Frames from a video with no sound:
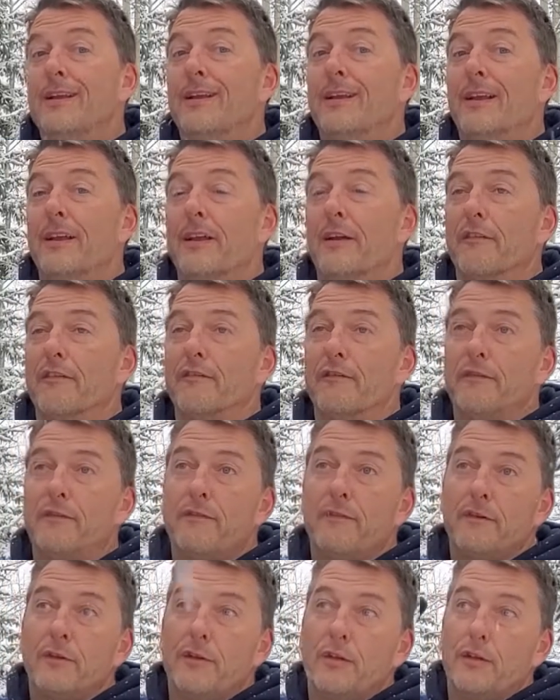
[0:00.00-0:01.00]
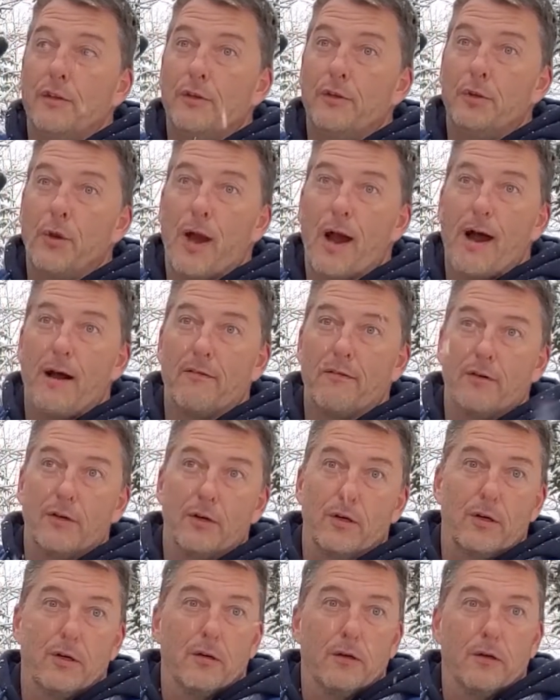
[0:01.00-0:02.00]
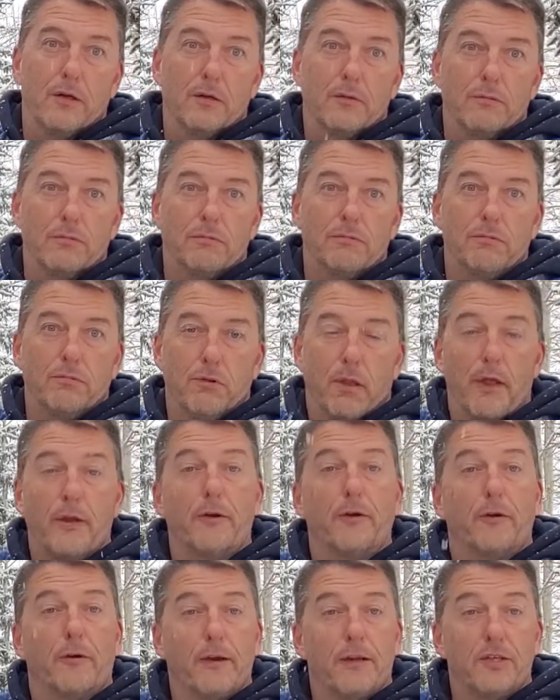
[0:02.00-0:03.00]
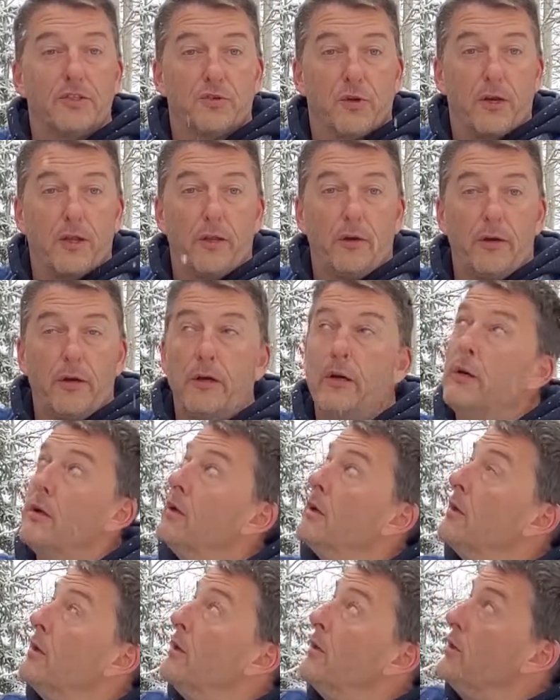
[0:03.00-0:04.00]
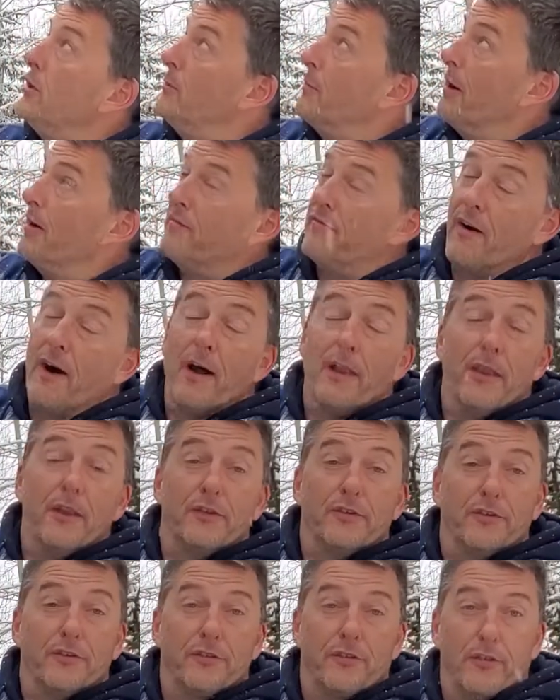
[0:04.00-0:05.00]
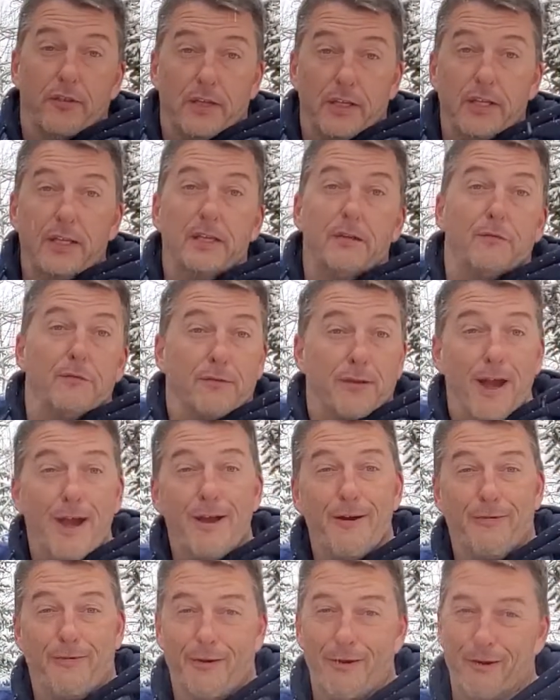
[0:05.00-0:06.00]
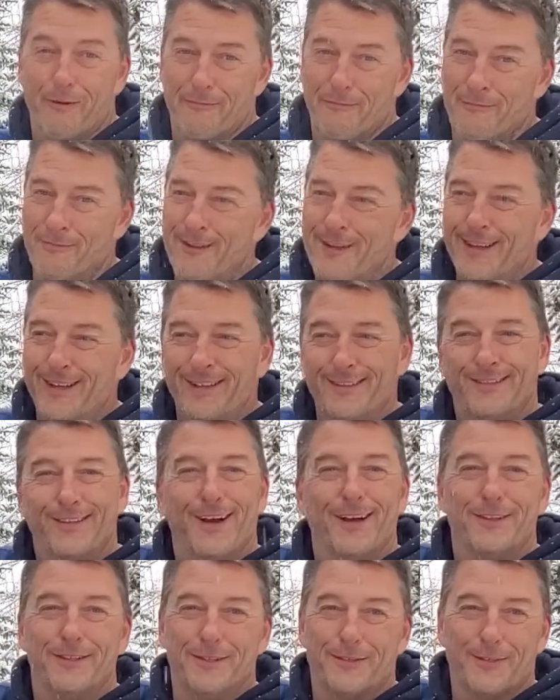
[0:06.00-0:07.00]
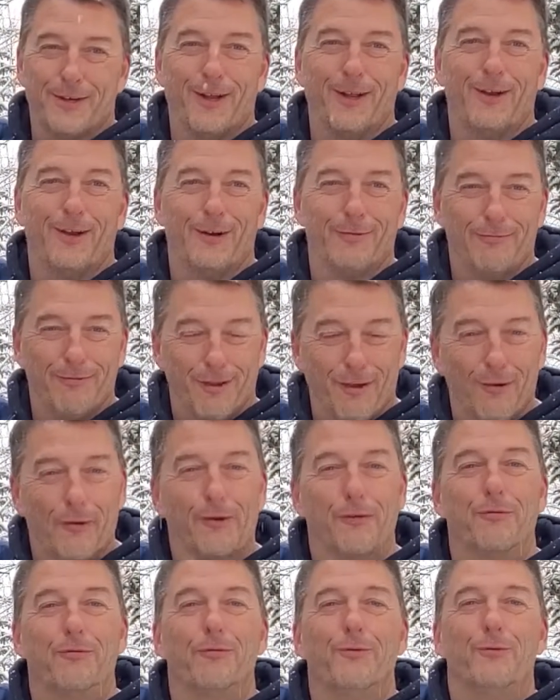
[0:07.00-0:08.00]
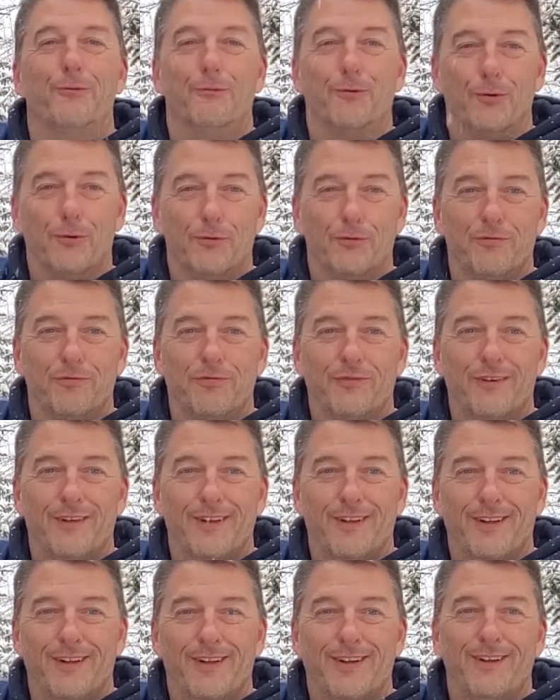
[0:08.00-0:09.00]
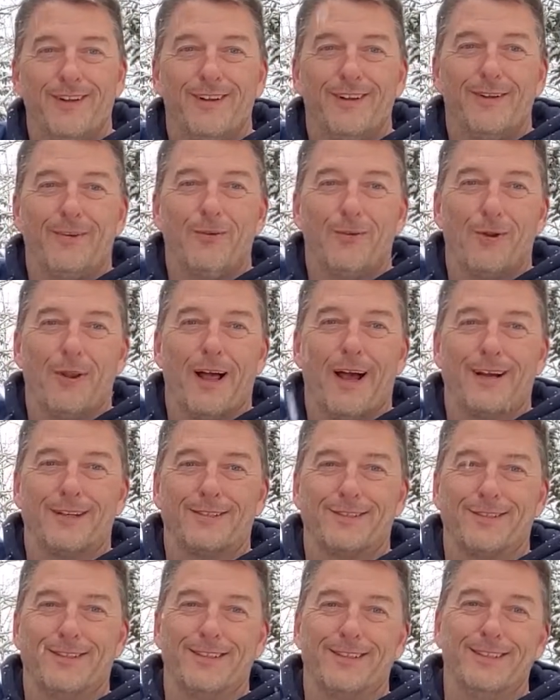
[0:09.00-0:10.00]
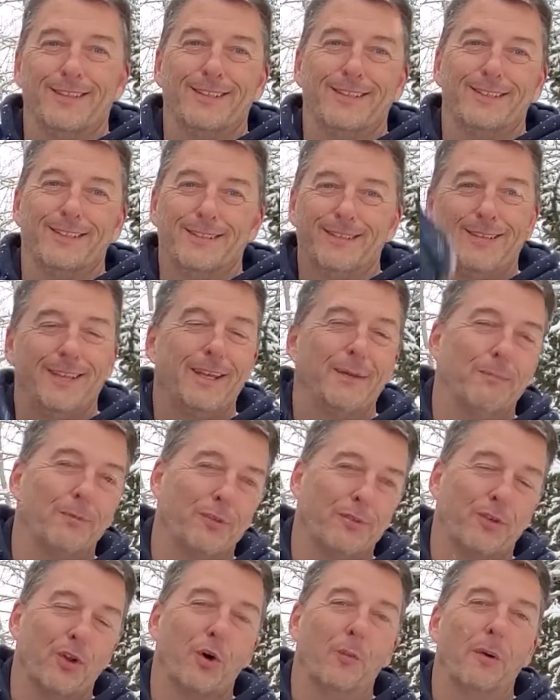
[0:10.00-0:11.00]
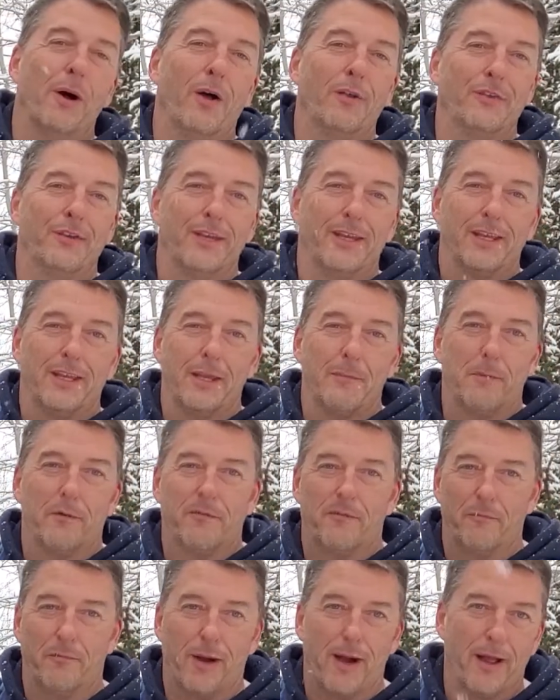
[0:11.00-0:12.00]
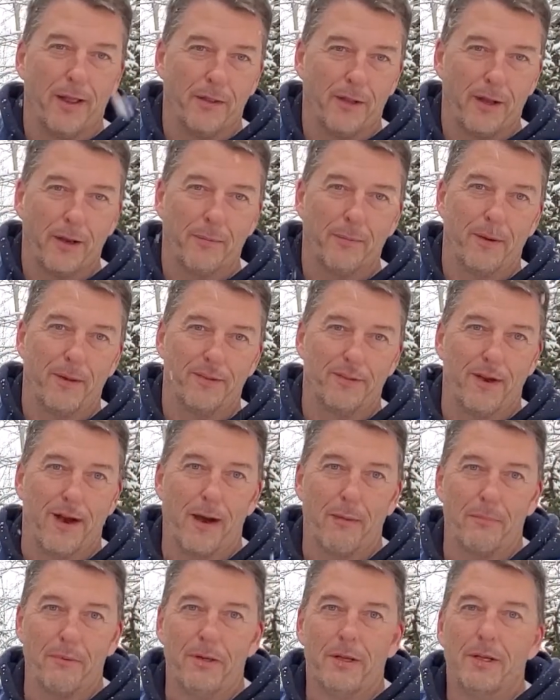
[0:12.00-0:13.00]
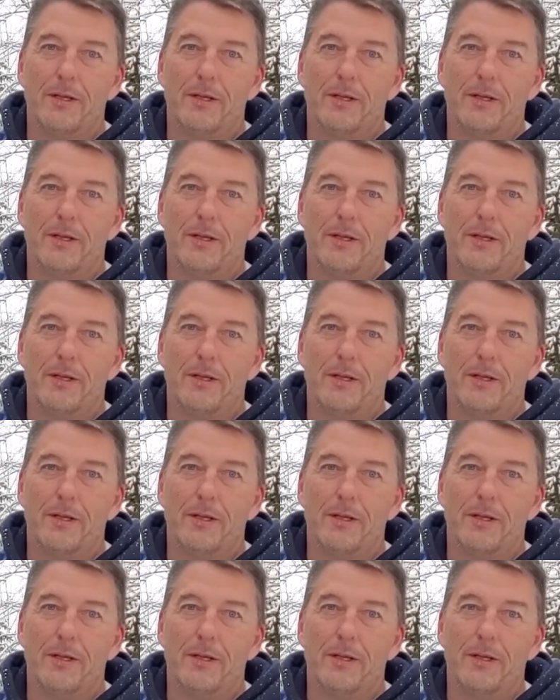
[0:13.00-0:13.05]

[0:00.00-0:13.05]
If you have a lighter grade trailer, you might find that just the heat from inside the trailer flowing through the roof will actually keep the snow melting and keep it from piling up on top.